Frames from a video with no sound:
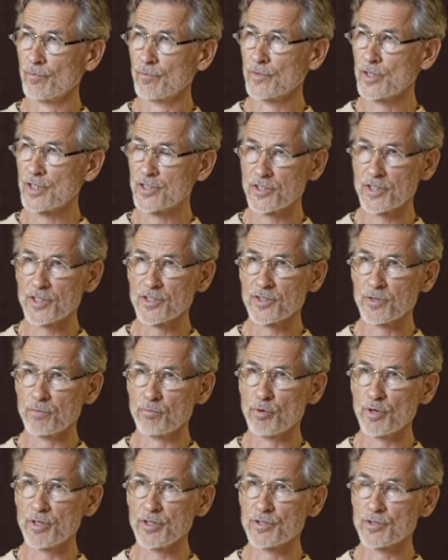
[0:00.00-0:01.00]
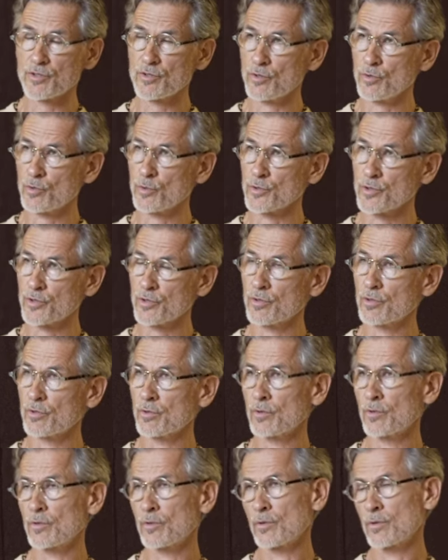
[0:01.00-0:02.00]
Just as the Brits used
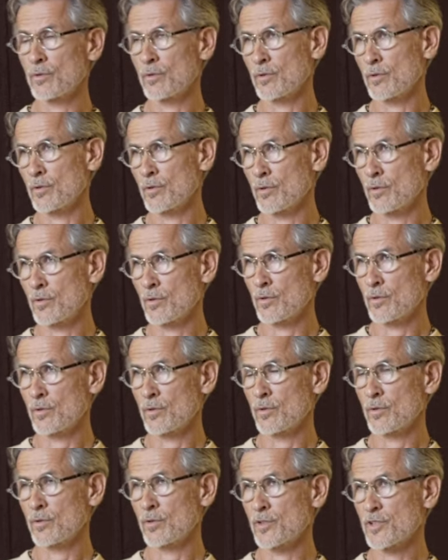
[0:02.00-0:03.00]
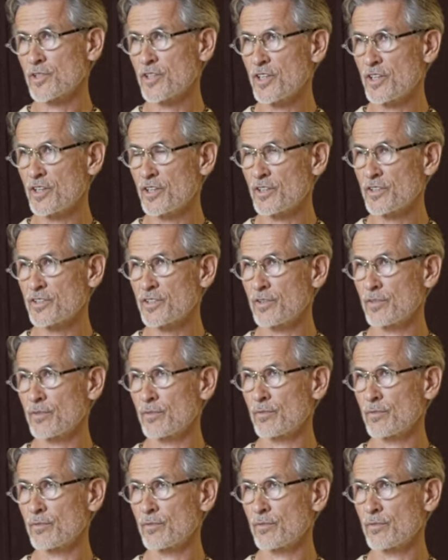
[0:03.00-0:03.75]
Sikhs